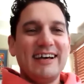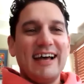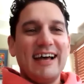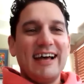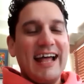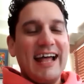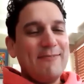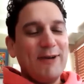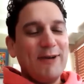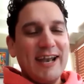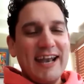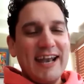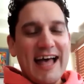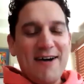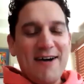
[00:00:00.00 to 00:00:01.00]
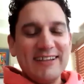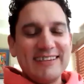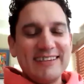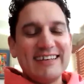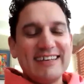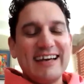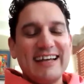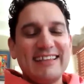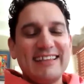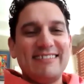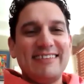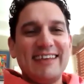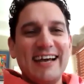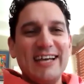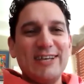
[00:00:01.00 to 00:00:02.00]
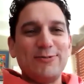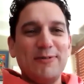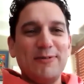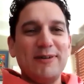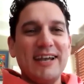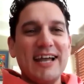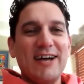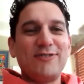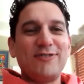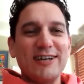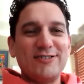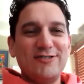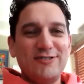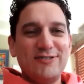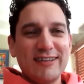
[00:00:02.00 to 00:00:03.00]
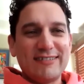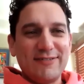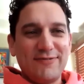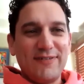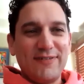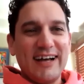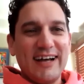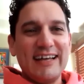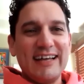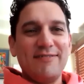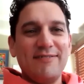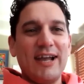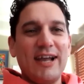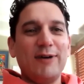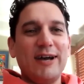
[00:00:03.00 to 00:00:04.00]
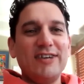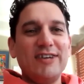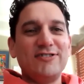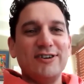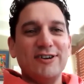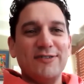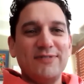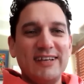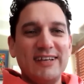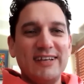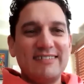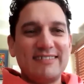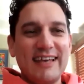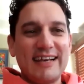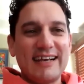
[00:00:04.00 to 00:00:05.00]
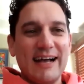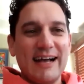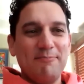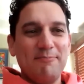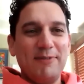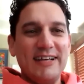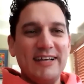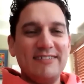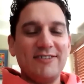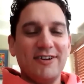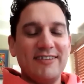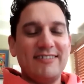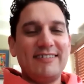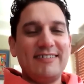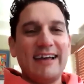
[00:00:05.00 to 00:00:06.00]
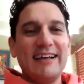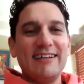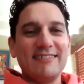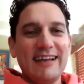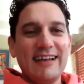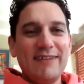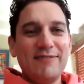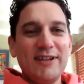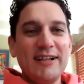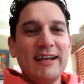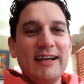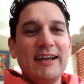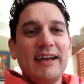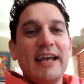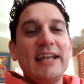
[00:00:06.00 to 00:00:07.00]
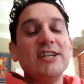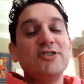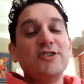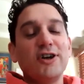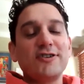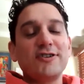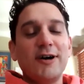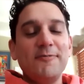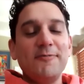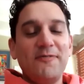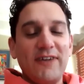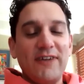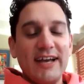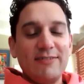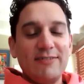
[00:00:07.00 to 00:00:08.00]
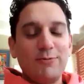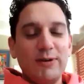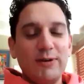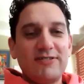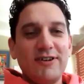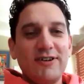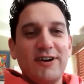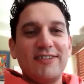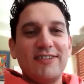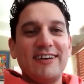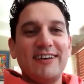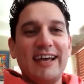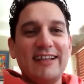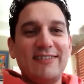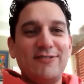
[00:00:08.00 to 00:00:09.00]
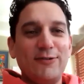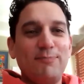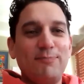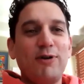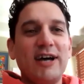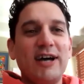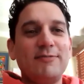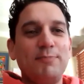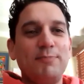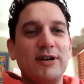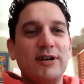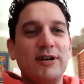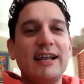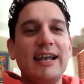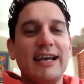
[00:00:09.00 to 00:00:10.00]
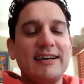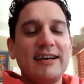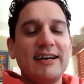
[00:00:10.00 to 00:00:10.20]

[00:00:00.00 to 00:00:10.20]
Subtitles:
And we're now at the stage where we're now trying to justify the valuation of these tech companies on the sales level. In the dot-com phase, we started to get to price per click